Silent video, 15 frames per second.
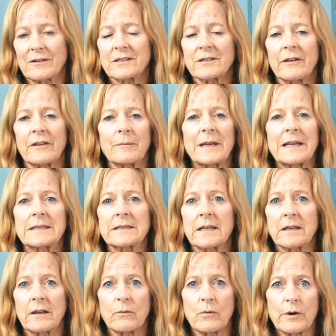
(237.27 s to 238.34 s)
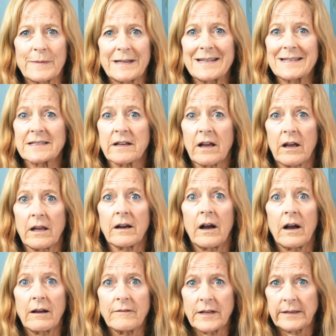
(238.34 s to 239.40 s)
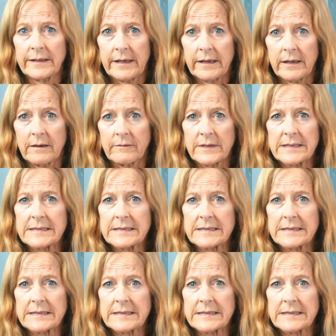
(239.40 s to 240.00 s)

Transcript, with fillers: So that means that the woman is not ovulating every